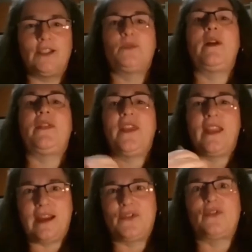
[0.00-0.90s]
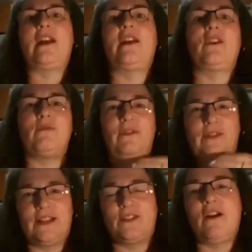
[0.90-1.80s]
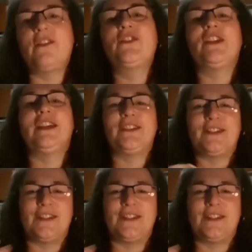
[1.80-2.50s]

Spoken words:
just one thing after another, a reflexologist.